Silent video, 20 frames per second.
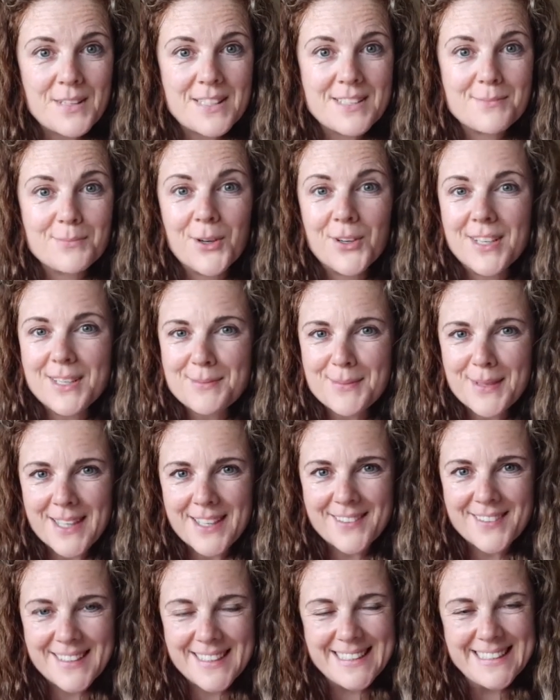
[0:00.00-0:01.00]
Morning,
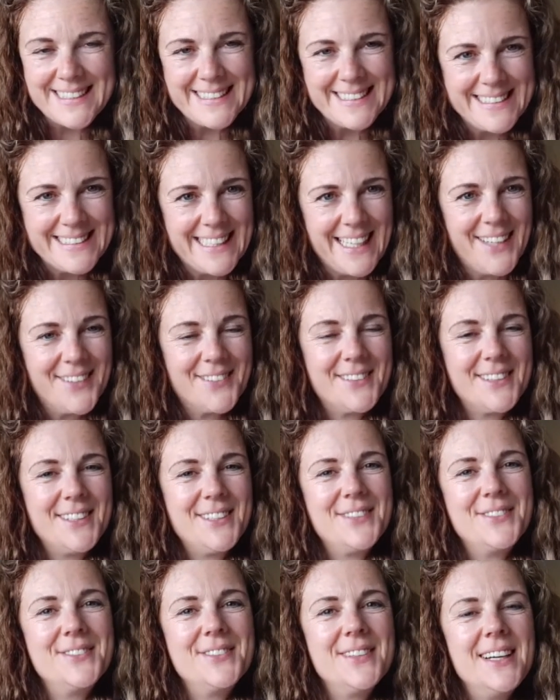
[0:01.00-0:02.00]
Mary. How are
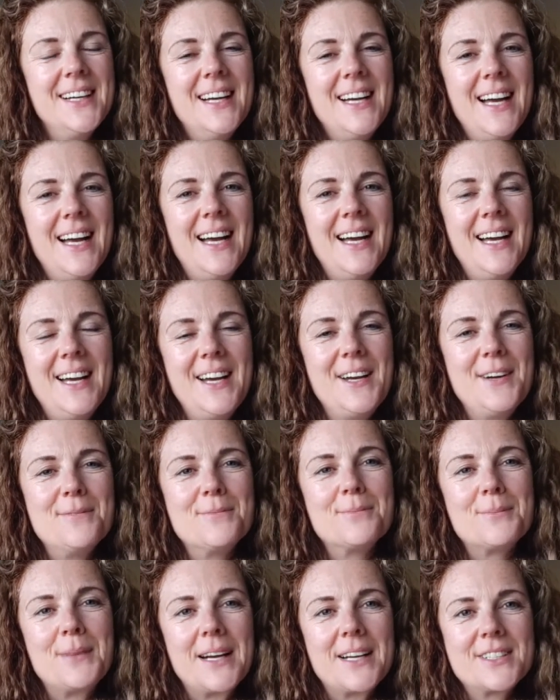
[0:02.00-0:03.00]
you?
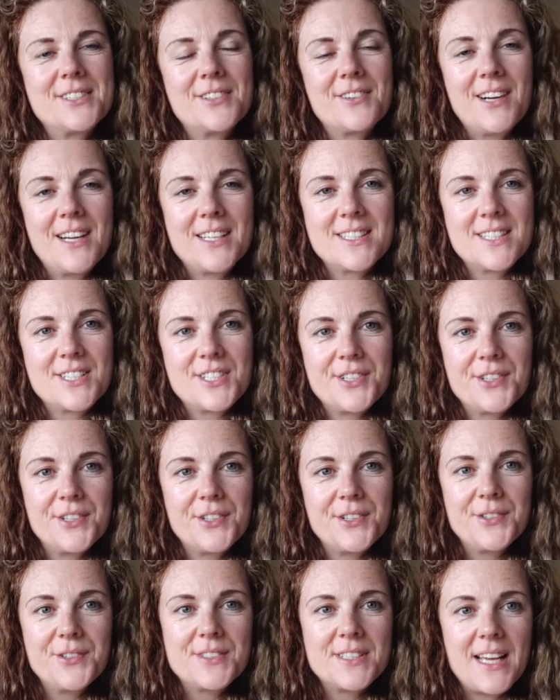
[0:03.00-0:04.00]
Back to
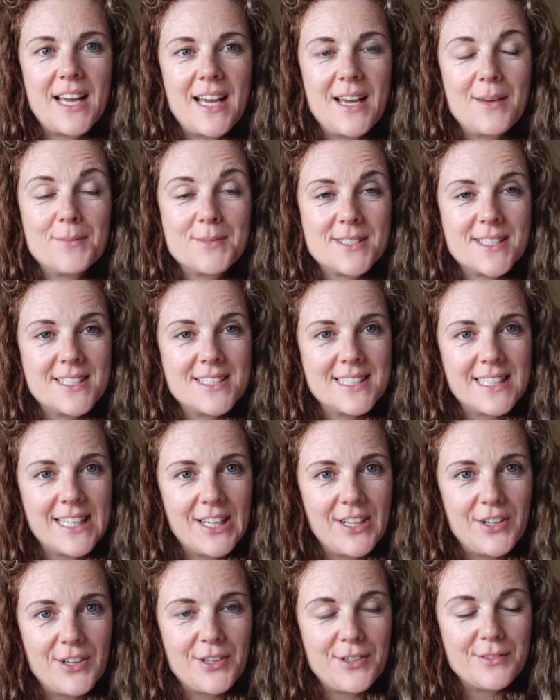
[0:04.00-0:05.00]
gratitude, sending
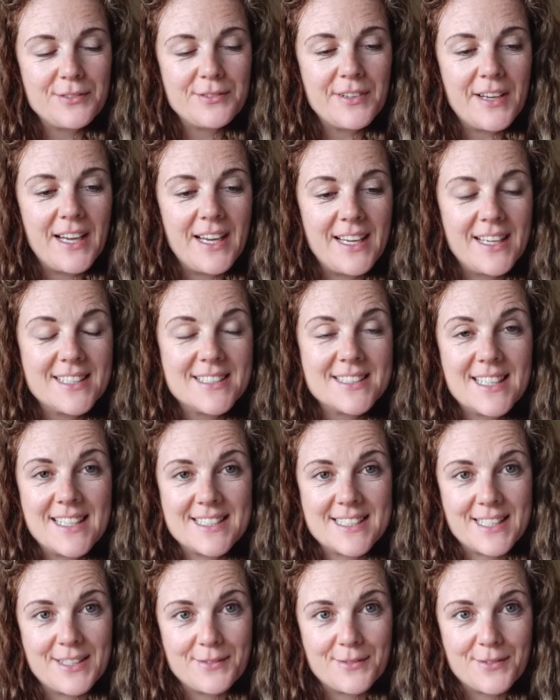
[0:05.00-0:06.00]
love and
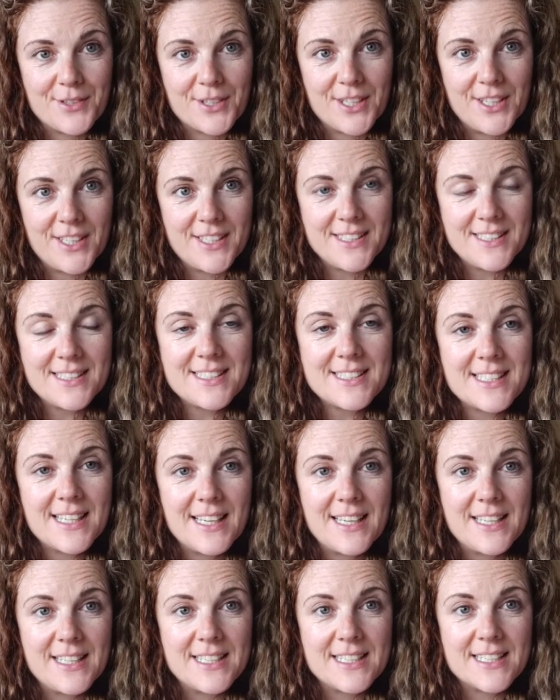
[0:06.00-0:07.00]
asking for guidance,
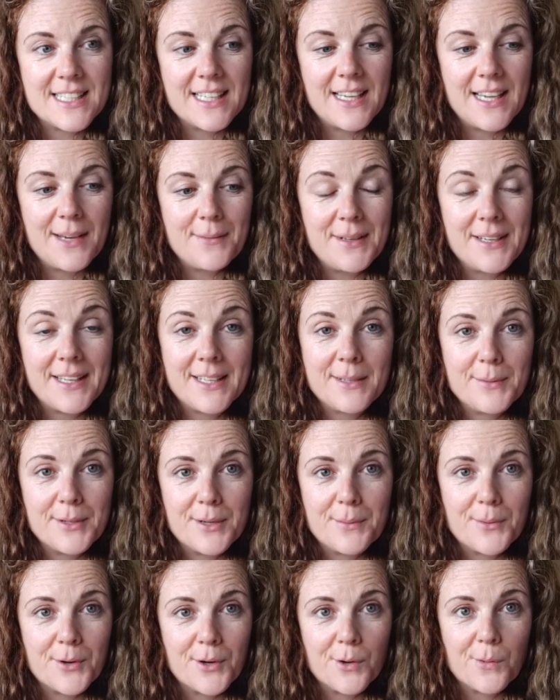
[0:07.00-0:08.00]
and a little bit
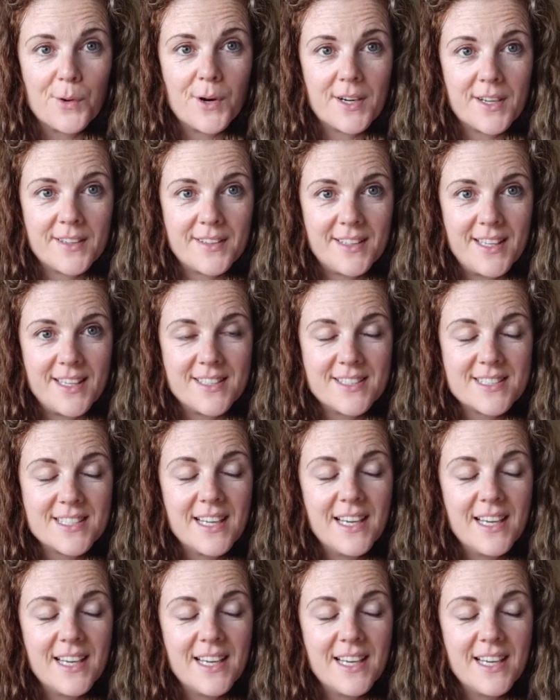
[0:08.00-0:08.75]
of mirror work at the end.